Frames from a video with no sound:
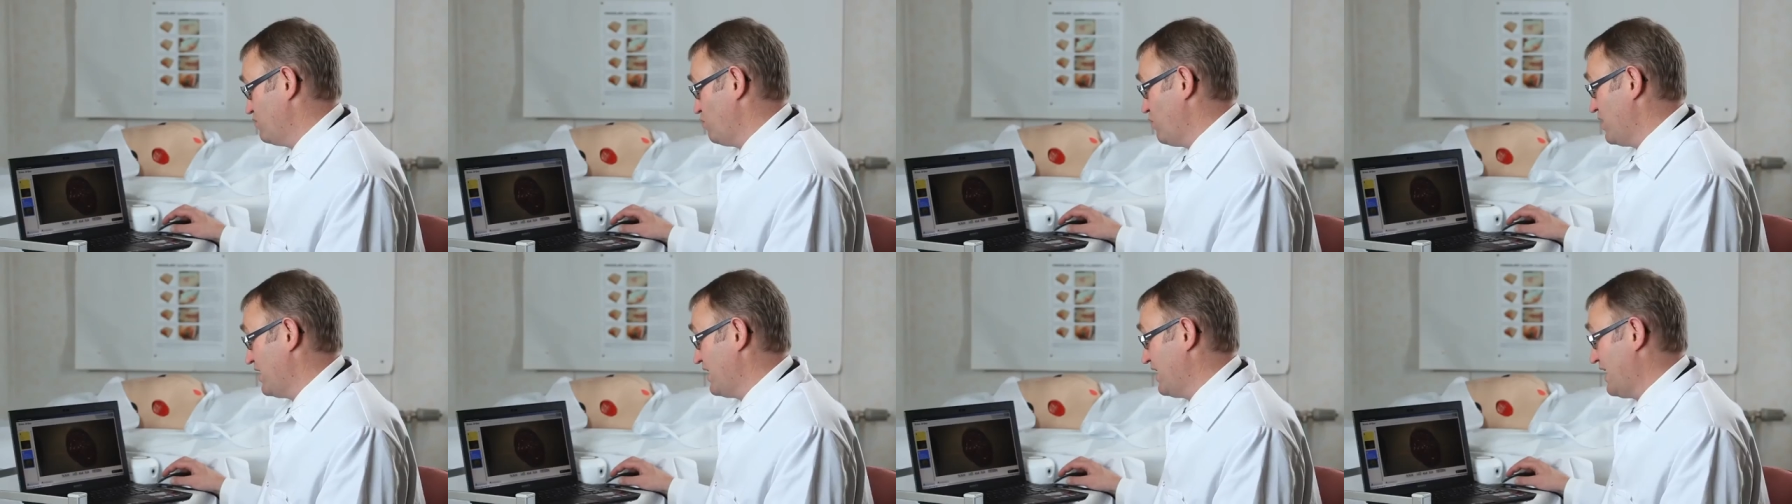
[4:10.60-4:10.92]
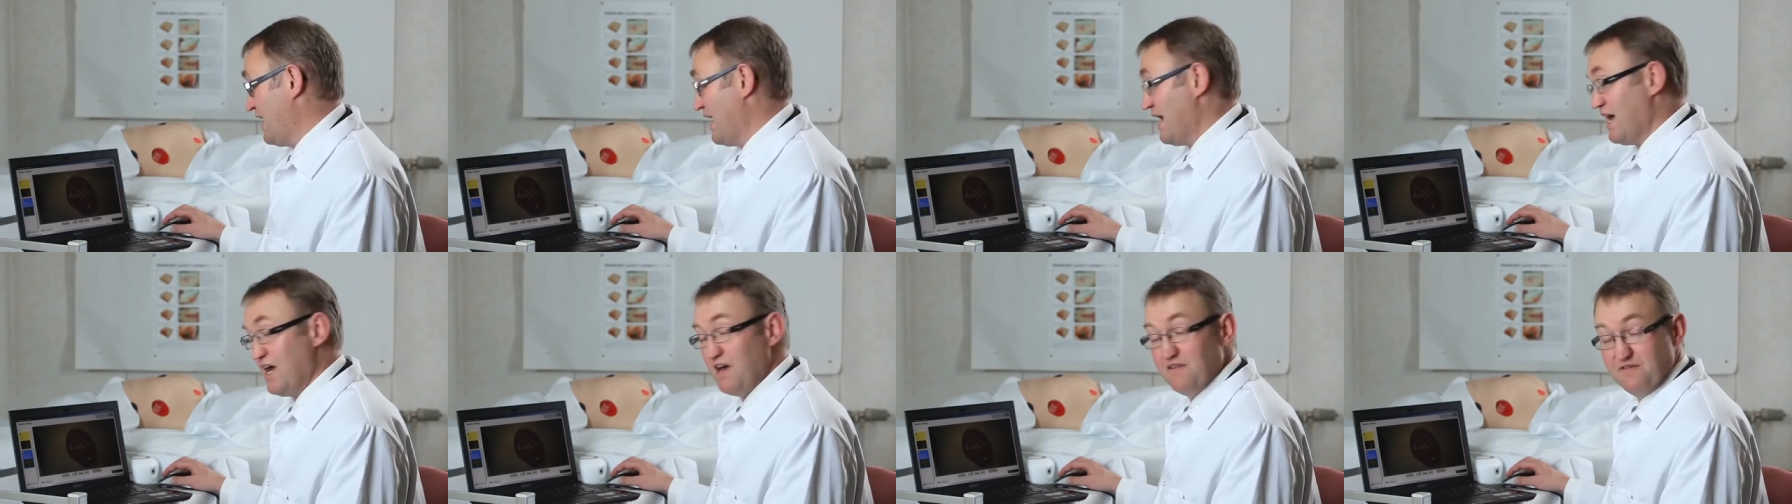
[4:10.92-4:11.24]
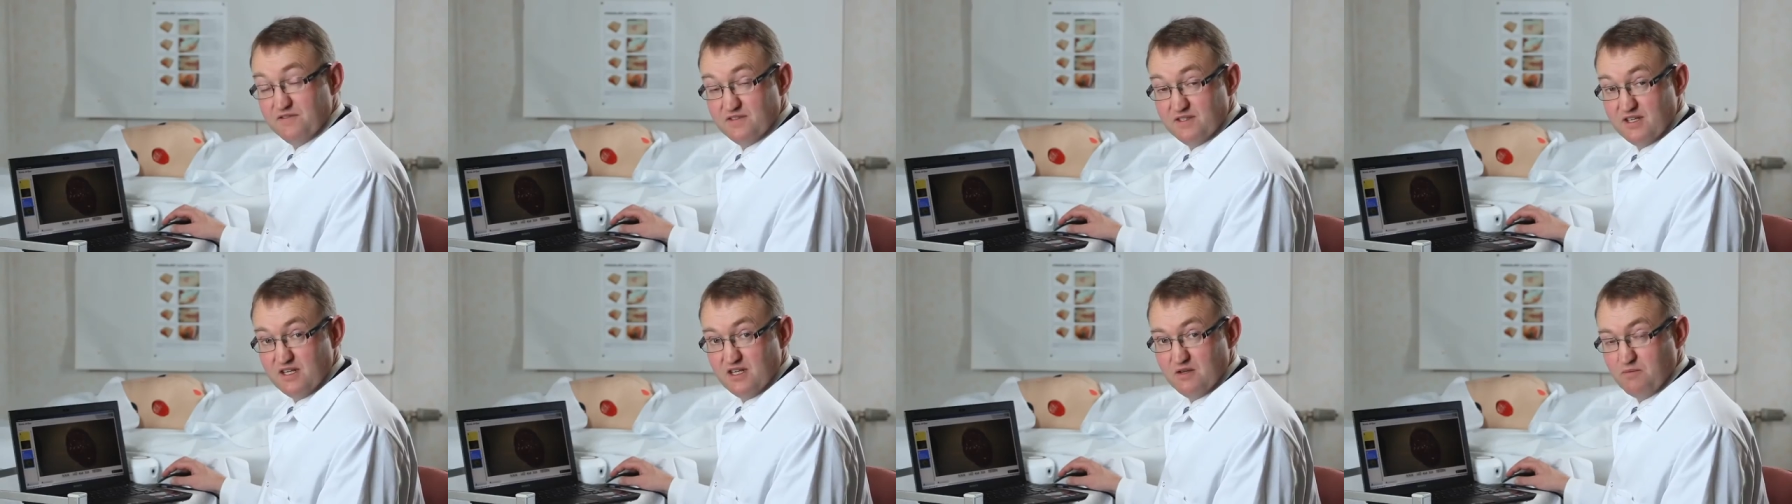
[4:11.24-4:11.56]
1.5
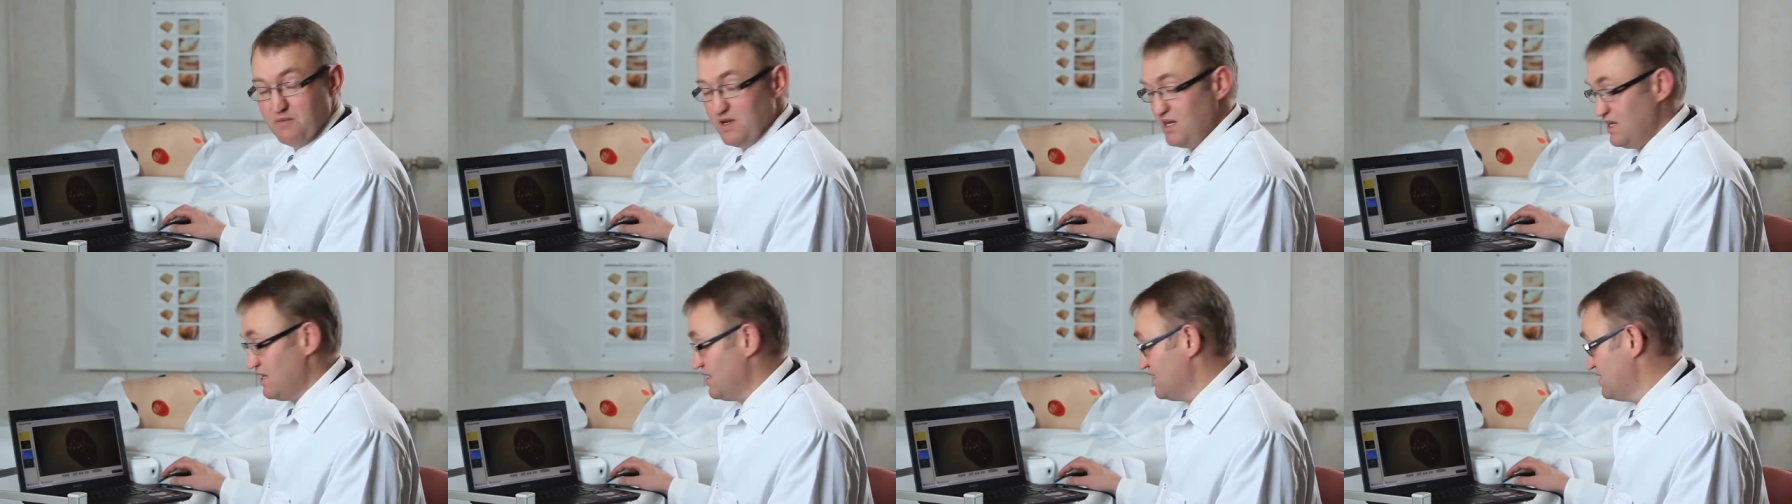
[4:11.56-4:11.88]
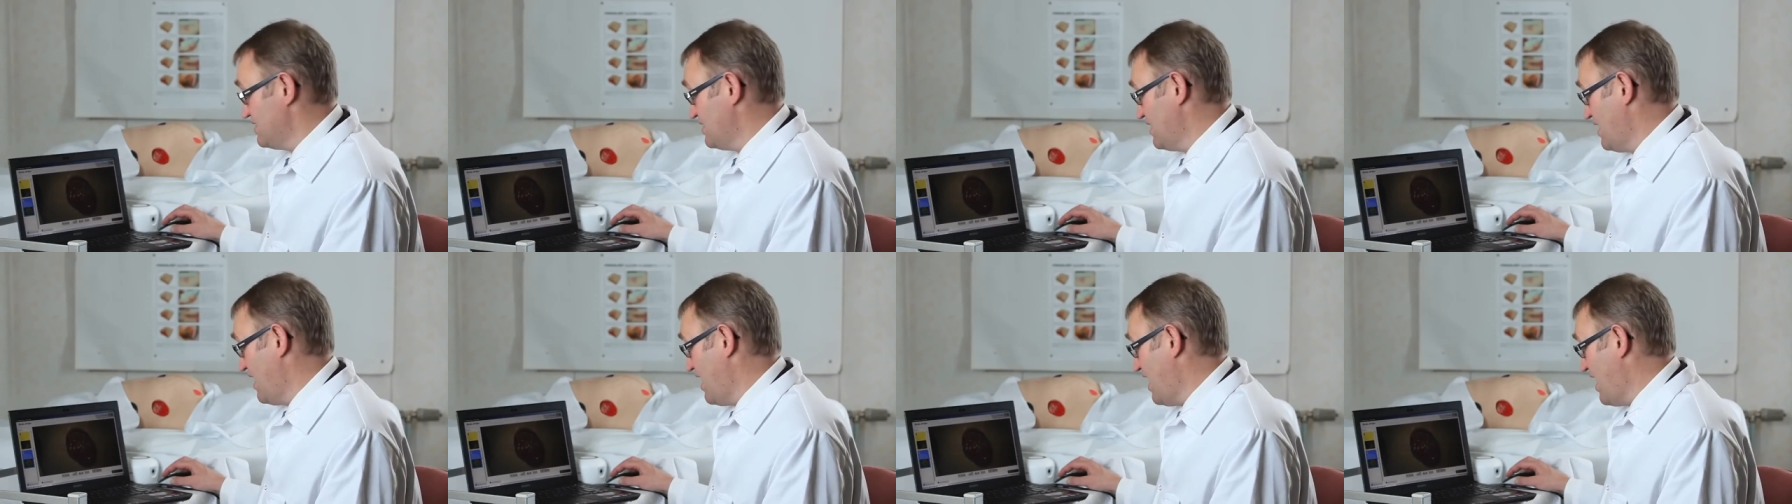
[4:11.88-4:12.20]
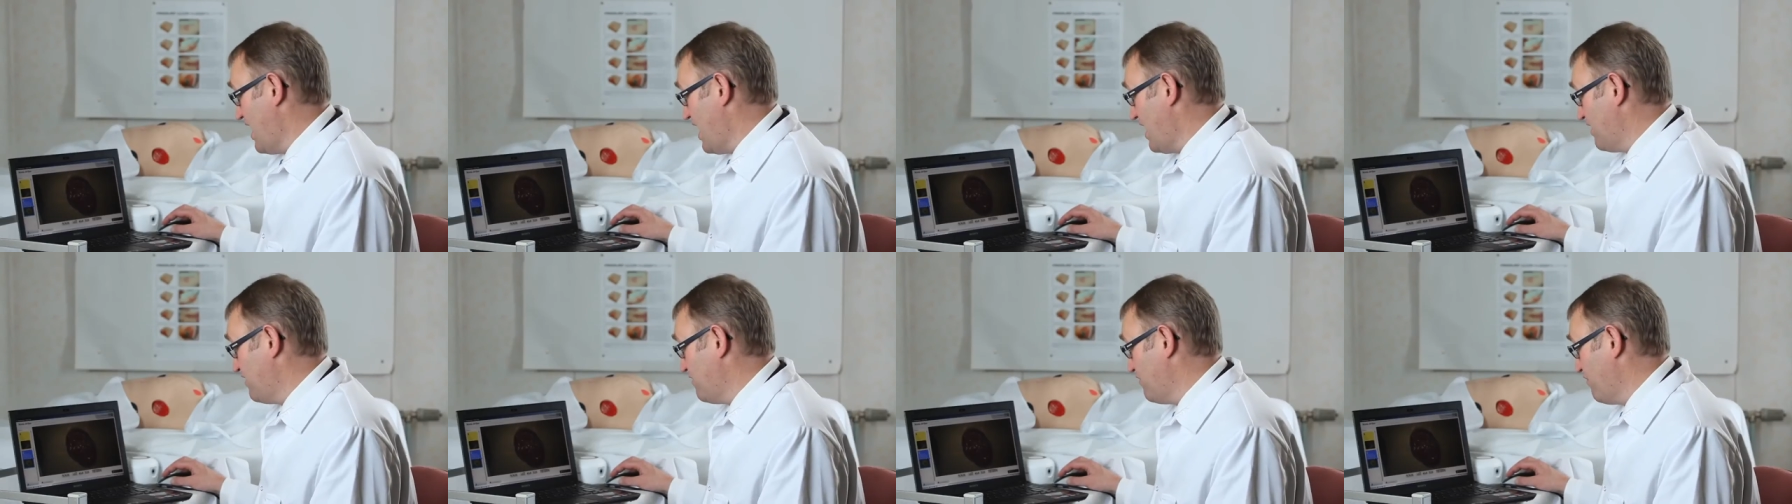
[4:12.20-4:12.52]
centimetres,
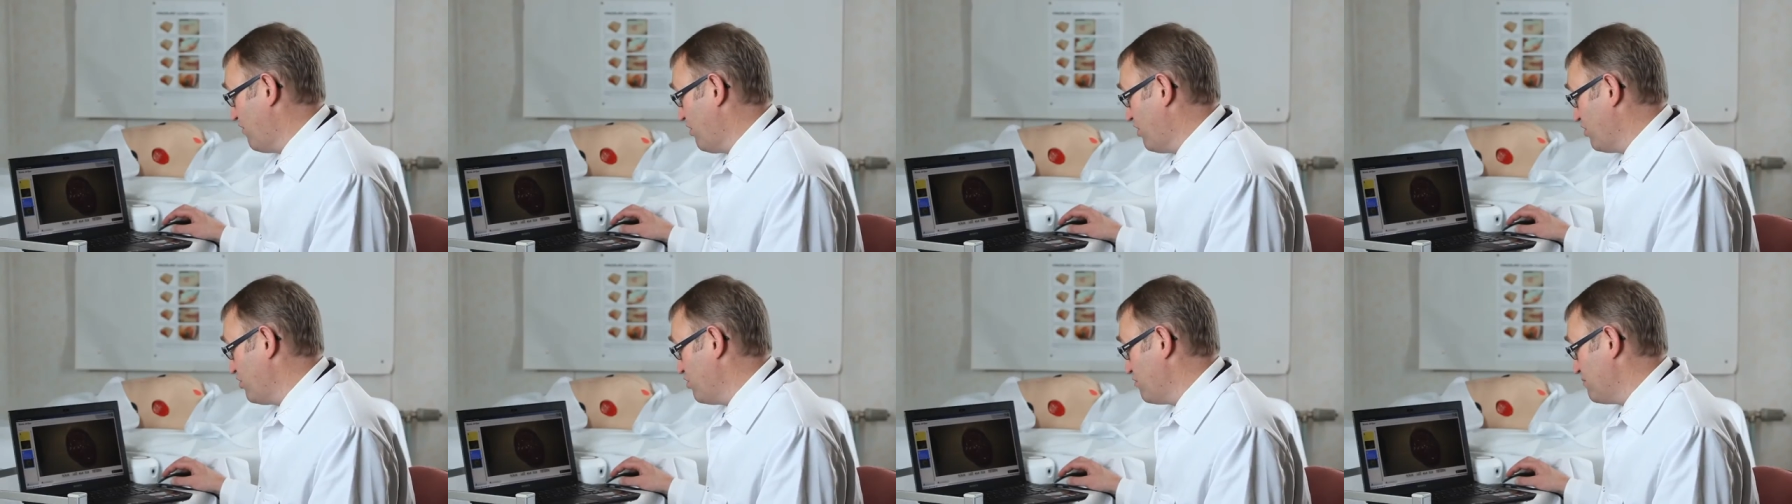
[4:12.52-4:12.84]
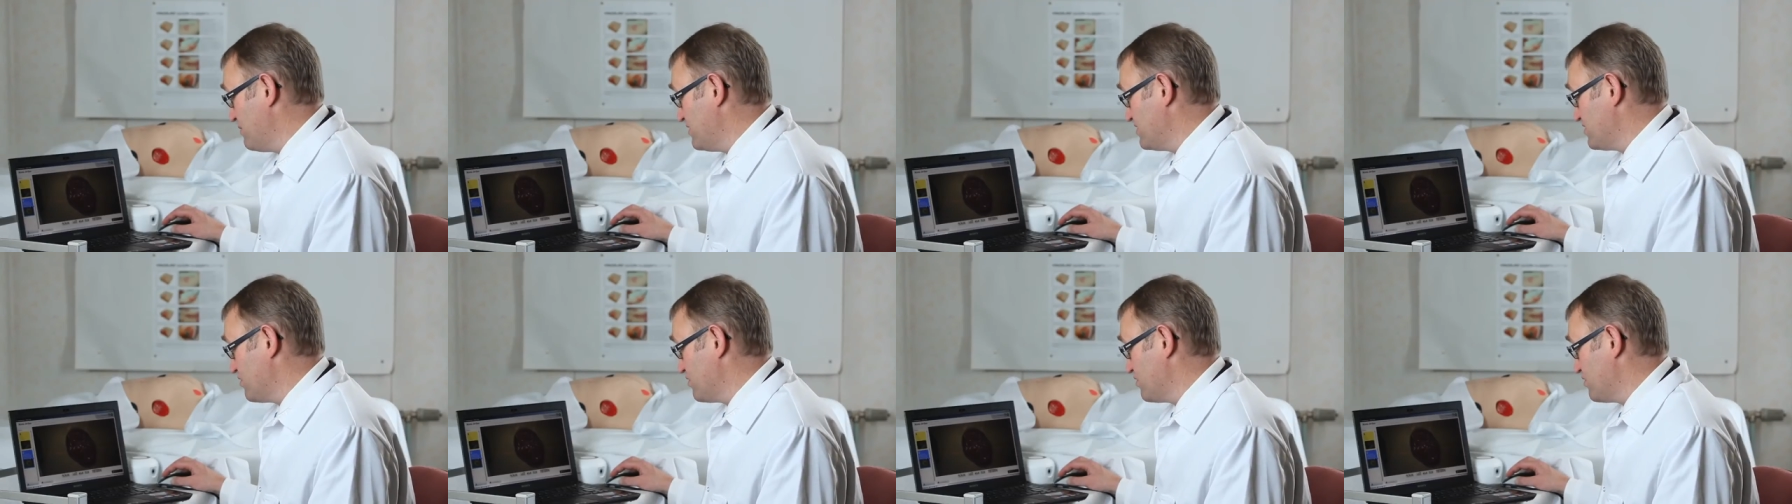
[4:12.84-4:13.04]
and the volume